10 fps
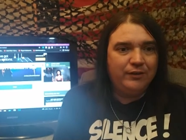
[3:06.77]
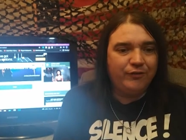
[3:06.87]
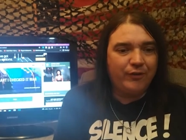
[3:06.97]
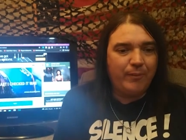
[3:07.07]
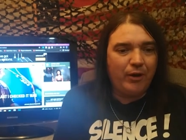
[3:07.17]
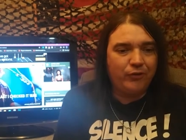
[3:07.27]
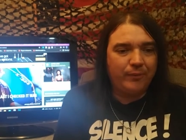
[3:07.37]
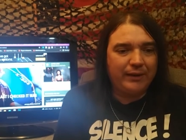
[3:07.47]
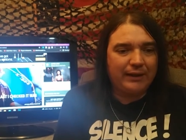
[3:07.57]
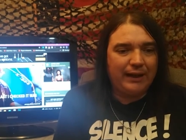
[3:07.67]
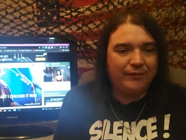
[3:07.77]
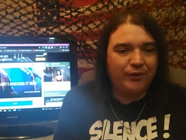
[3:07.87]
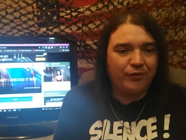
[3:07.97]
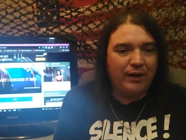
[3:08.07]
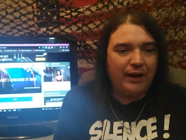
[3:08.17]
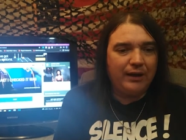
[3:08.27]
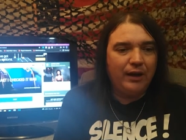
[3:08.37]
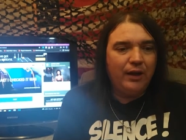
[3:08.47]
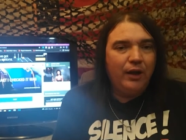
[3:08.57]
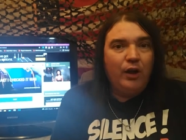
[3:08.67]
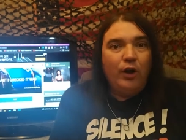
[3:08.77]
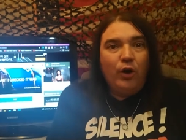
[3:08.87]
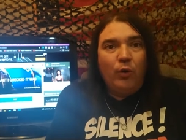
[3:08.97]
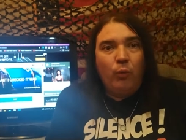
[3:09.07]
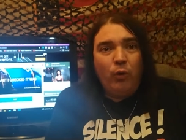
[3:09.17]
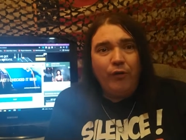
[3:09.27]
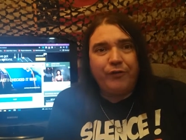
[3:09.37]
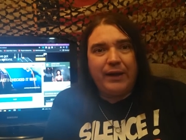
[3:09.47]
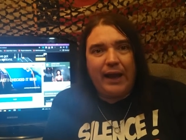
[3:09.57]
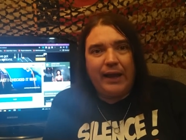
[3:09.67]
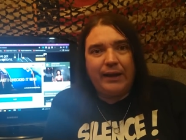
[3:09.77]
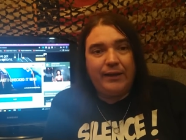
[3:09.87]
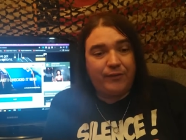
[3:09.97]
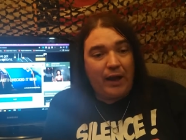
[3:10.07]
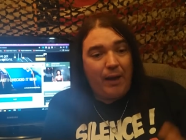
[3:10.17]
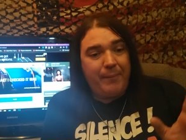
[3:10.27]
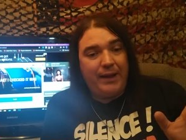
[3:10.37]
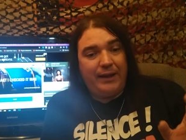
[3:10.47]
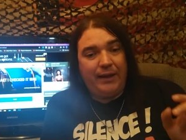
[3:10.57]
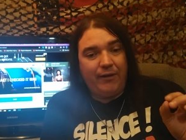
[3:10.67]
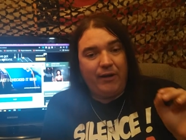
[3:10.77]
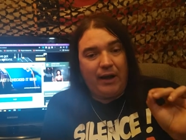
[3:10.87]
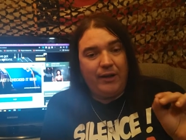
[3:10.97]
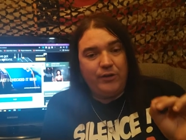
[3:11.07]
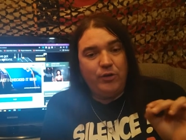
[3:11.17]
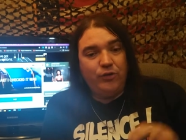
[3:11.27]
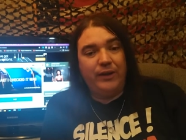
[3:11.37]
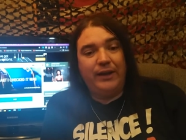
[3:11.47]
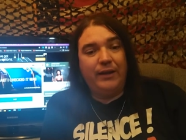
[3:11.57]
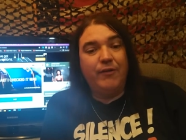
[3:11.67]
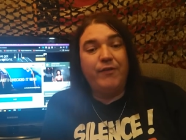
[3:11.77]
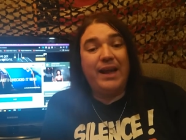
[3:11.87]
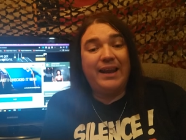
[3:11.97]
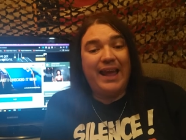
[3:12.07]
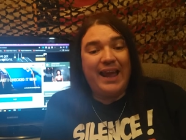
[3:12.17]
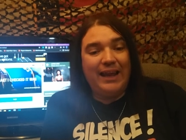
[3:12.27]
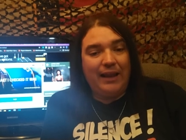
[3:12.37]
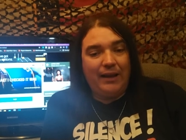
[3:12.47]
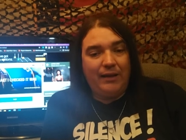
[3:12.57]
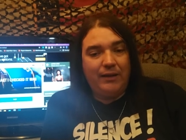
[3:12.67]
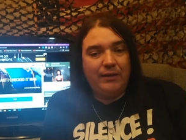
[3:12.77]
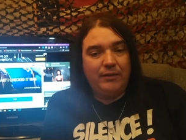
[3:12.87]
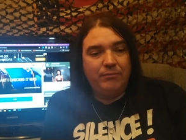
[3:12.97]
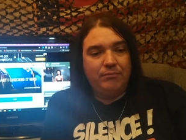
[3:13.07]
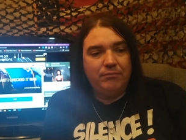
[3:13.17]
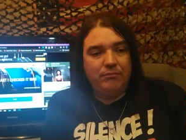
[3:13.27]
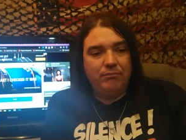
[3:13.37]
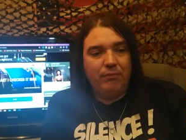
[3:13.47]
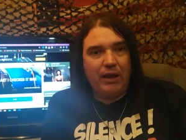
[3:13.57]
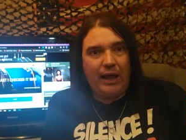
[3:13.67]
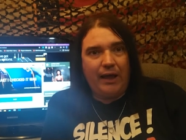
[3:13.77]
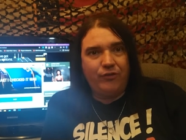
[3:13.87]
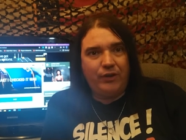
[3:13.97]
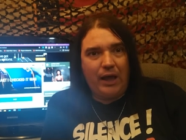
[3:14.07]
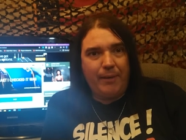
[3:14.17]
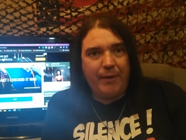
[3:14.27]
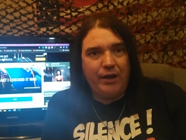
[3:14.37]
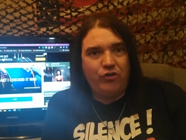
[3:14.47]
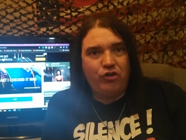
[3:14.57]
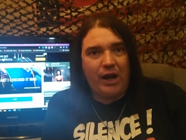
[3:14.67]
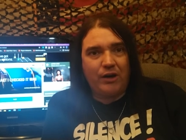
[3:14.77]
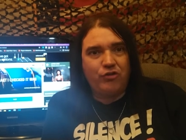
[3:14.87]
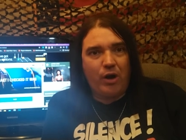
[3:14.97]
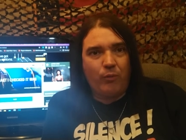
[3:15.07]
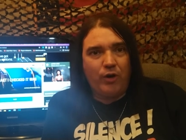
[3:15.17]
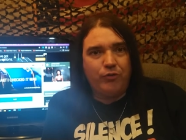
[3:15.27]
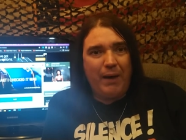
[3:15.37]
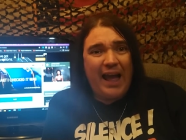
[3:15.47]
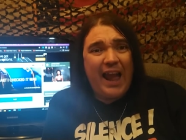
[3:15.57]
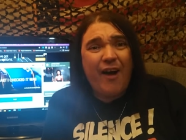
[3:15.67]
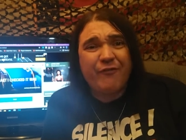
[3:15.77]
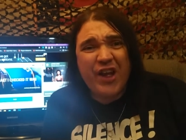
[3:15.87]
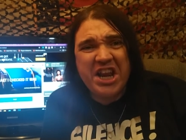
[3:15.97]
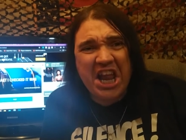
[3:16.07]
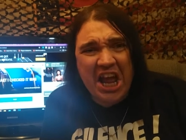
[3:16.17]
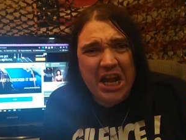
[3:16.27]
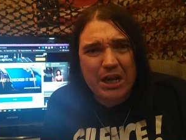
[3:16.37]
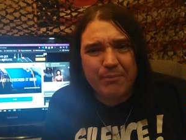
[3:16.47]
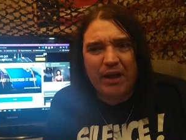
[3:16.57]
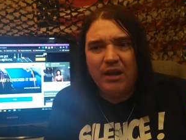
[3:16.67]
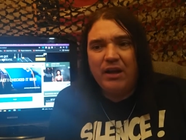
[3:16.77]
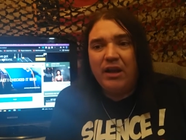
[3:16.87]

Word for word: This is from Ultimate Classic Rock. Wolfgang, he's commenting here on using Van Halen. The last time I checked, it was my effing name!